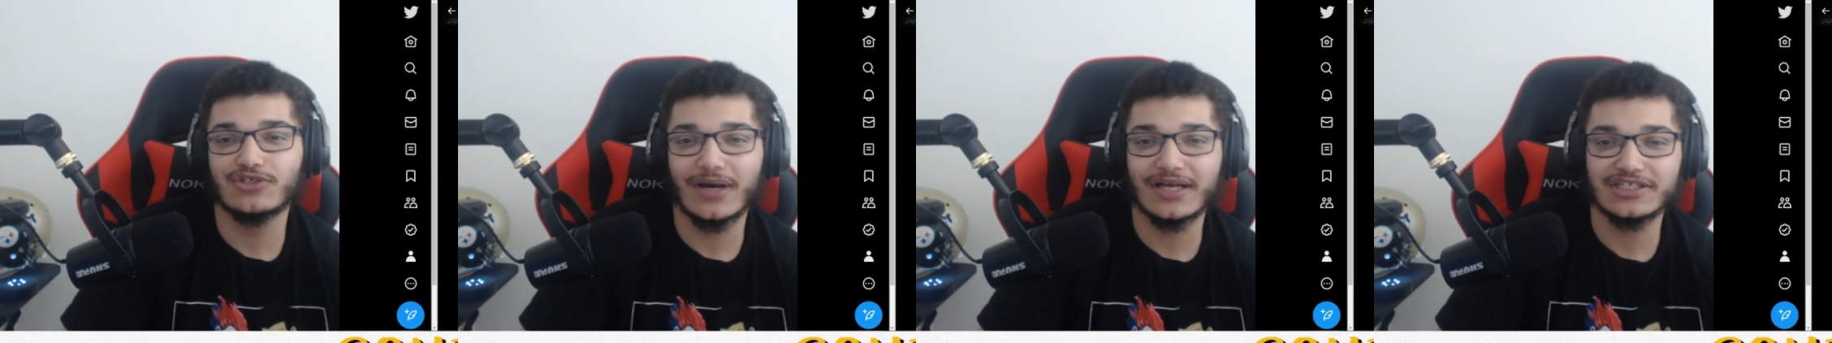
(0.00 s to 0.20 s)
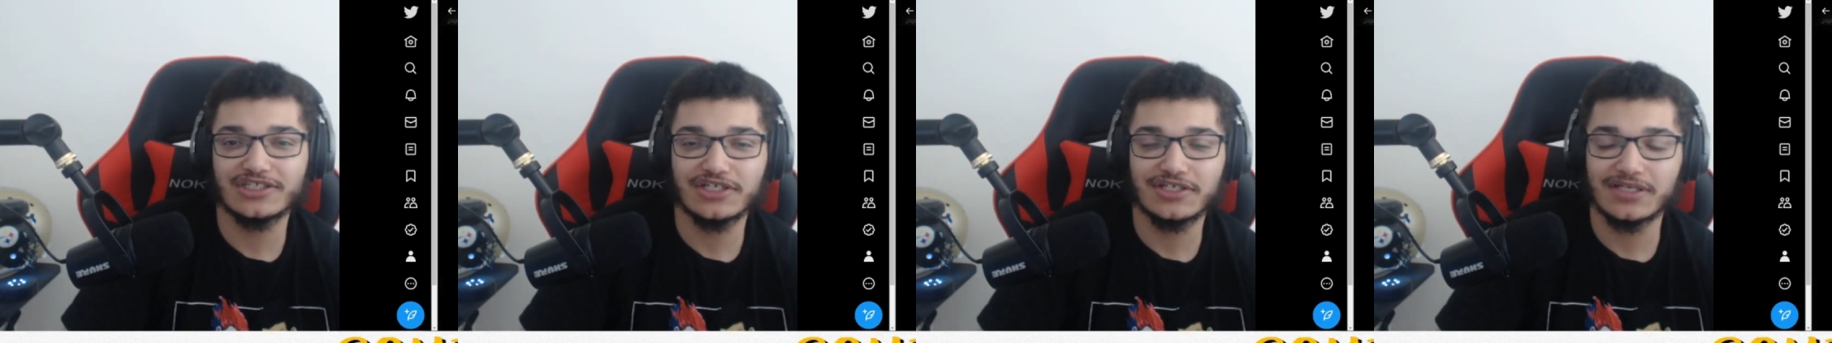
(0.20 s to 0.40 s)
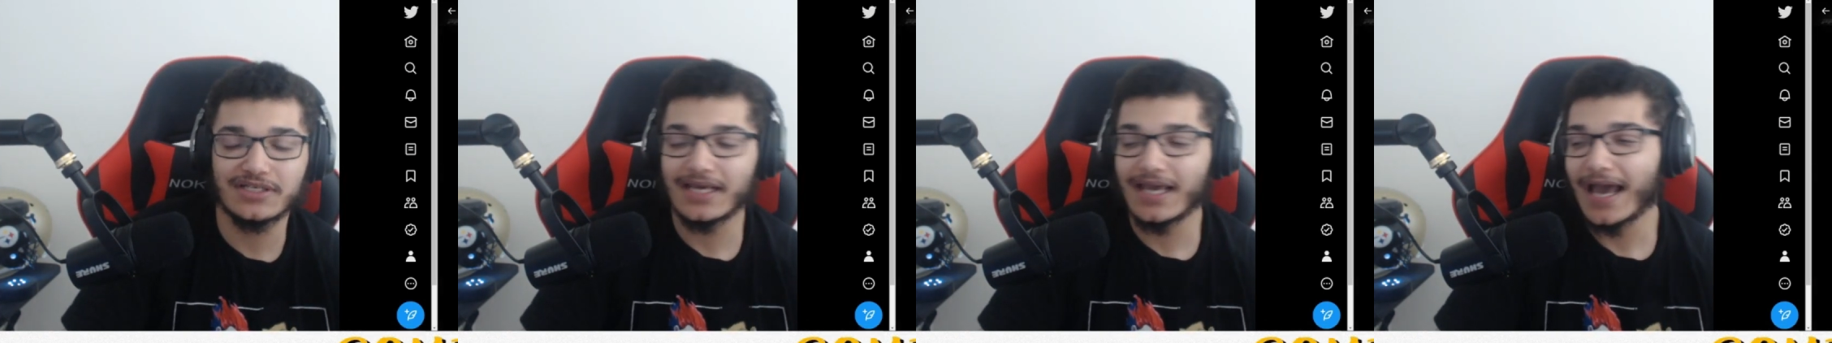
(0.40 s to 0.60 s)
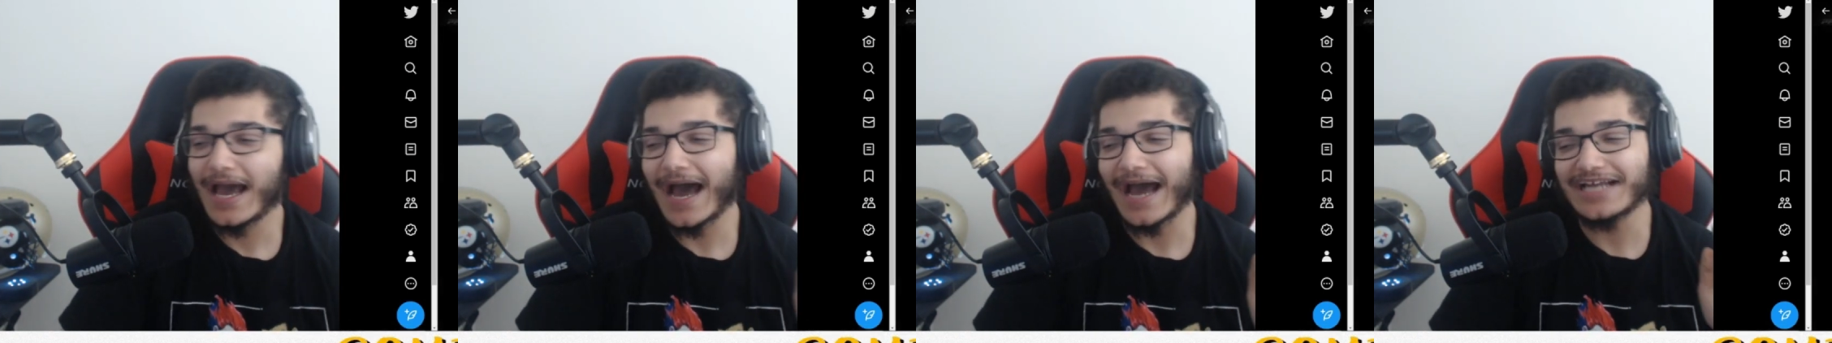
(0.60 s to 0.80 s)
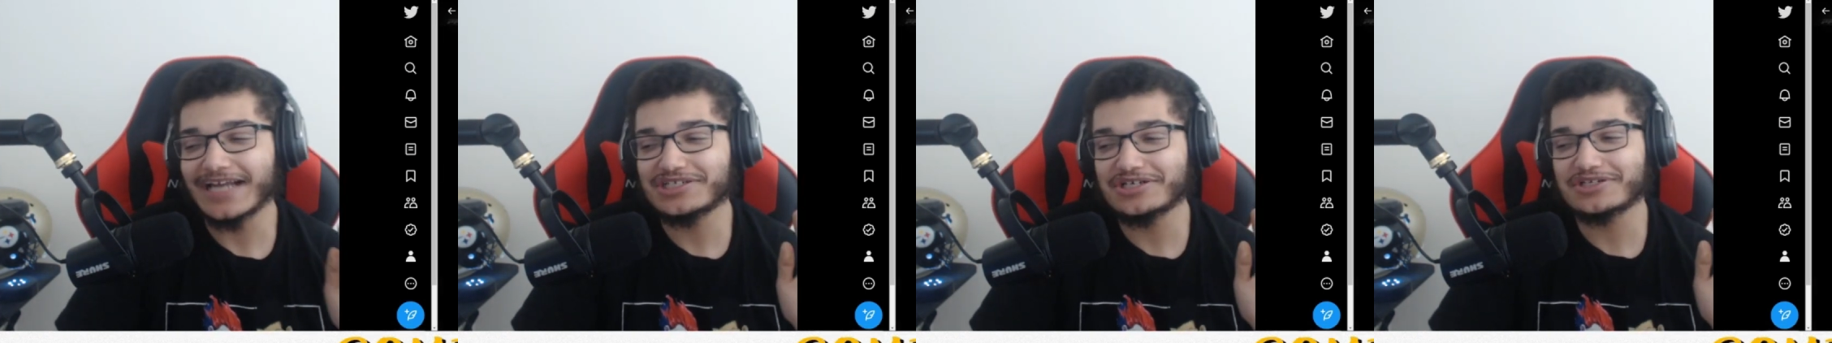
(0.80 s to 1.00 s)
I
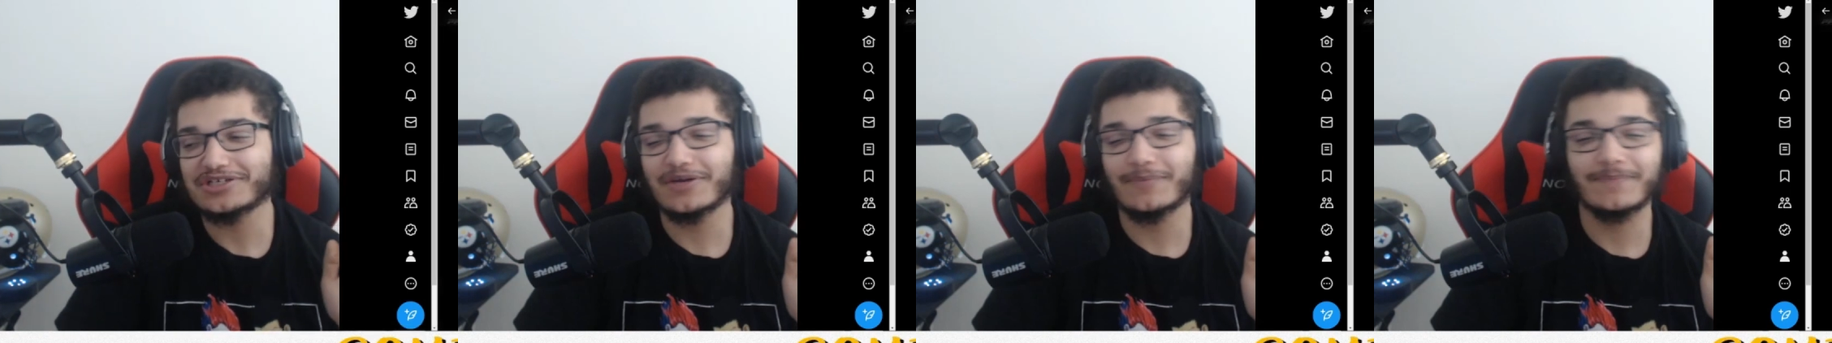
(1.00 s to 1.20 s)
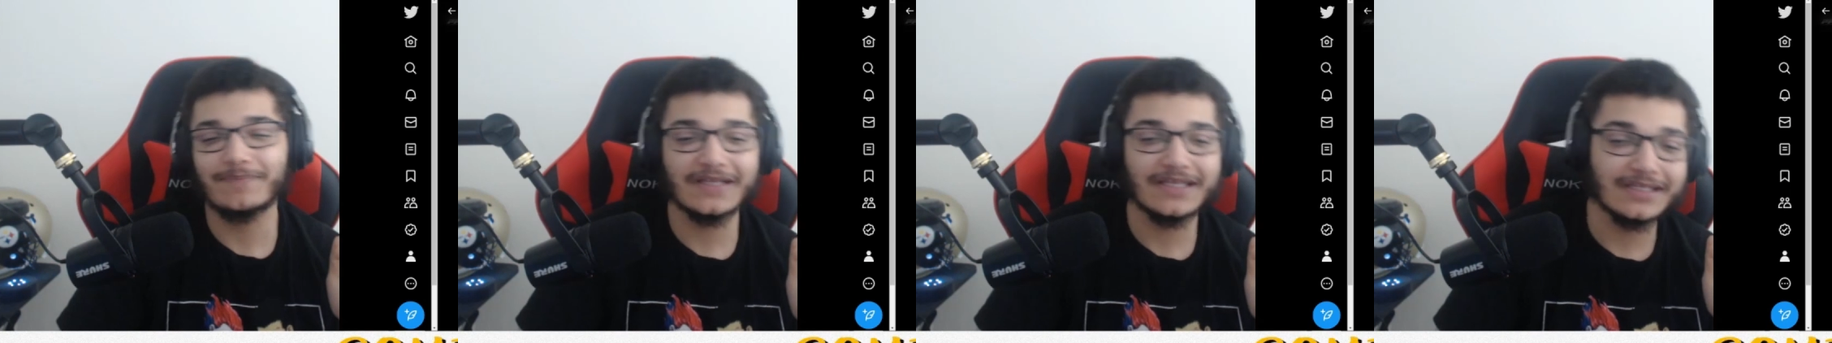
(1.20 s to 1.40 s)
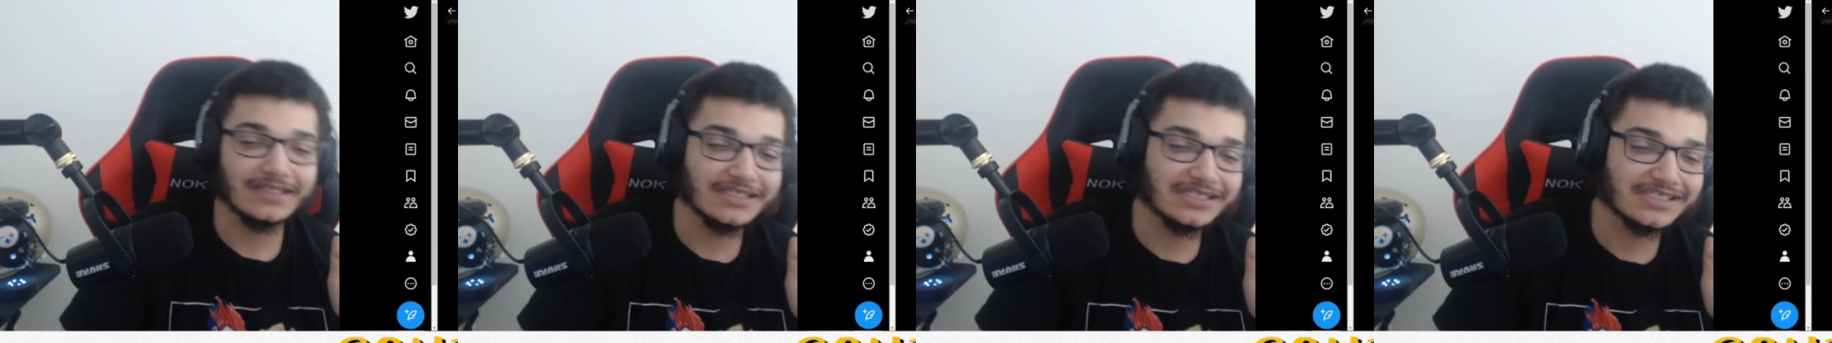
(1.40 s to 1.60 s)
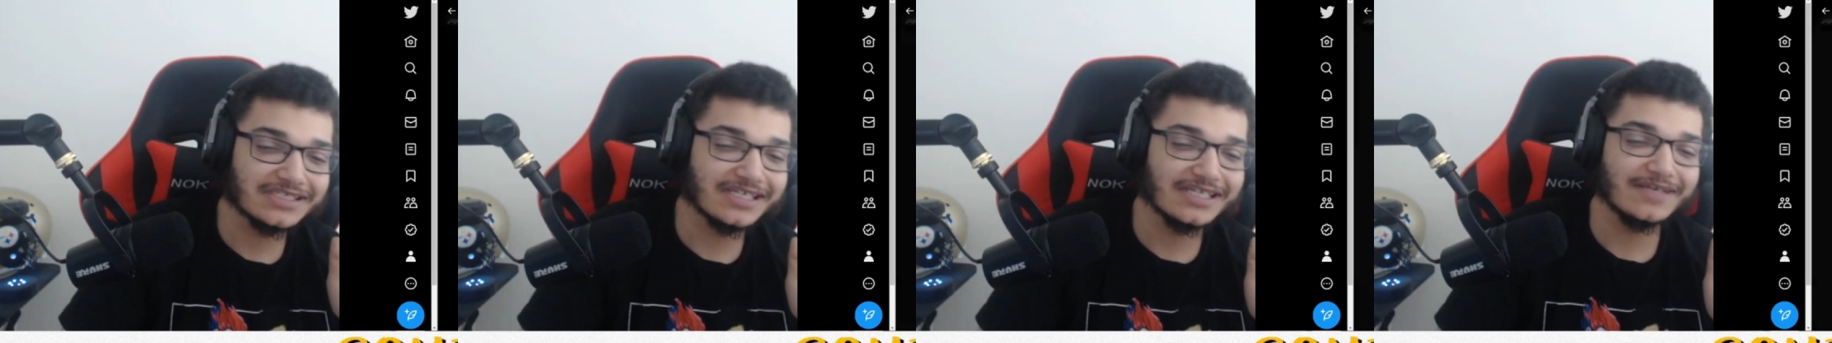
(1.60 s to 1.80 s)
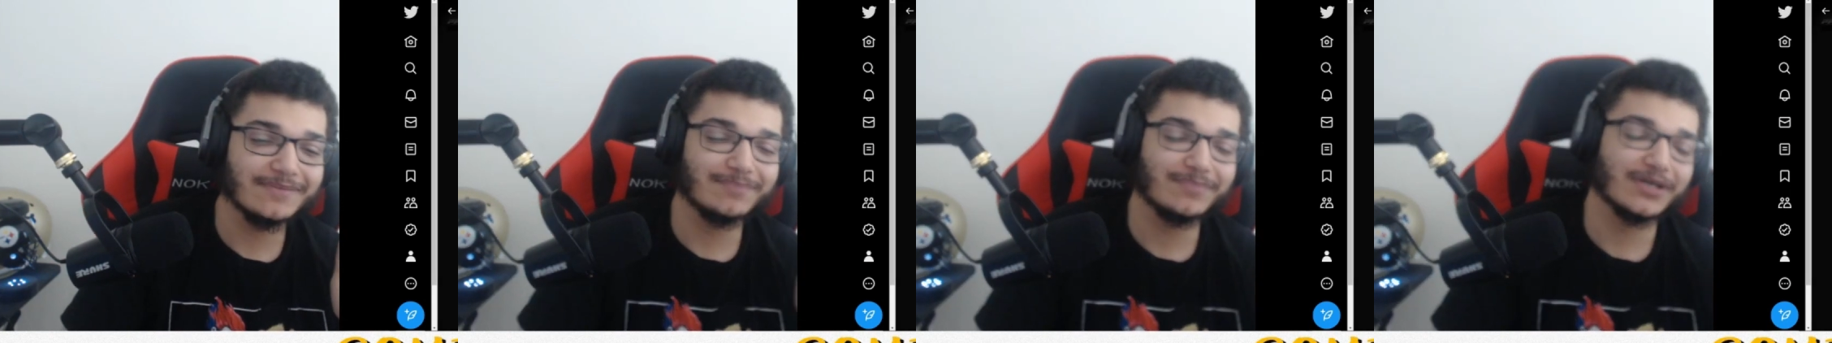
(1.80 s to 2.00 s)
shouldn't completely sleep,